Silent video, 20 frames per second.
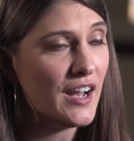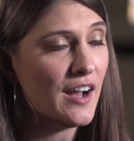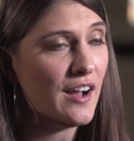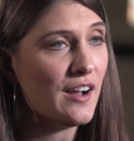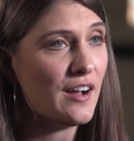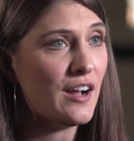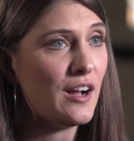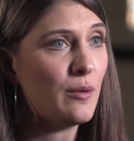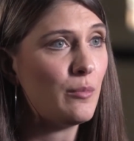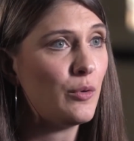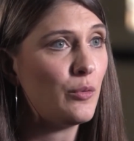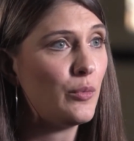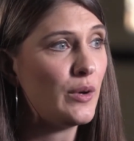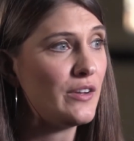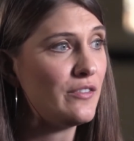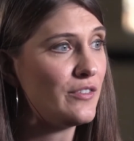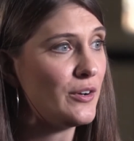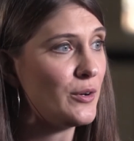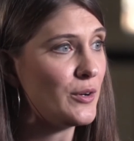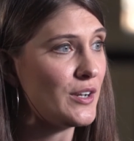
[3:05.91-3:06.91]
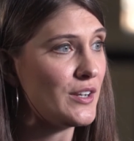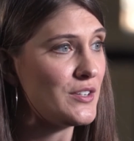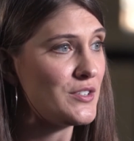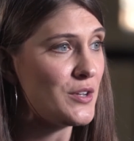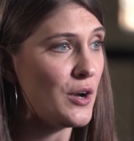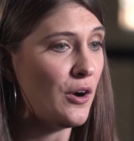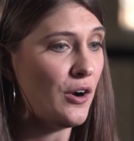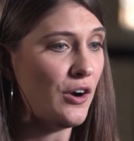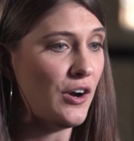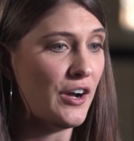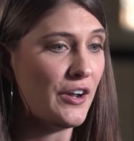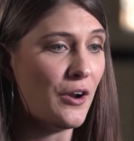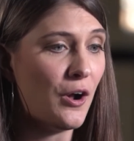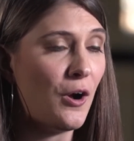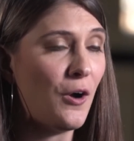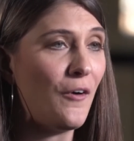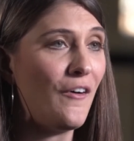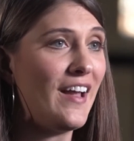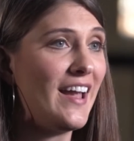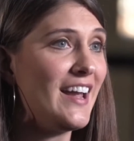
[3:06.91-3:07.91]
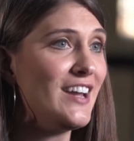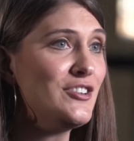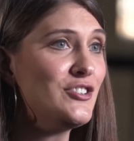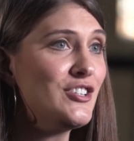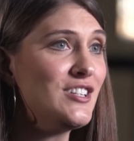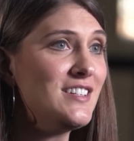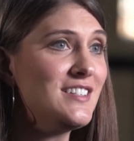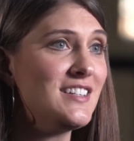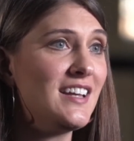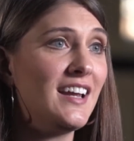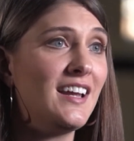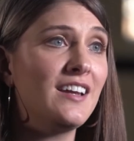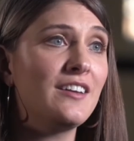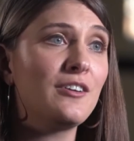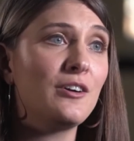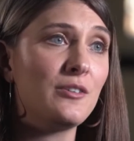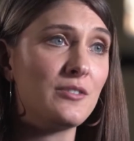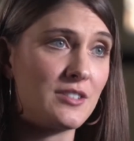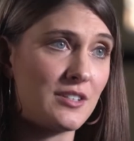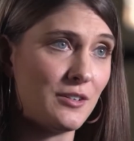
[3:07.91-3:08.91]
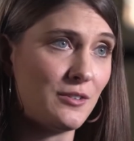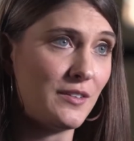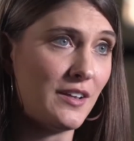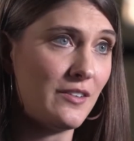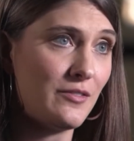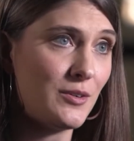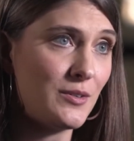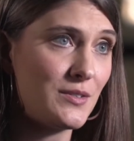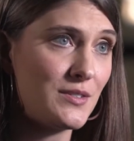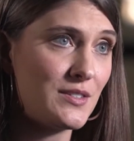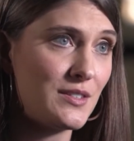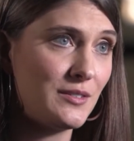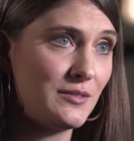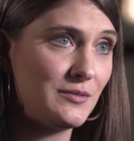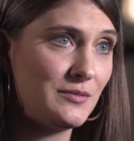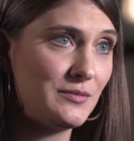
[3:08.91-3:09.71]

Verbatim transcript: Um, we focus on all ages and all skill levels.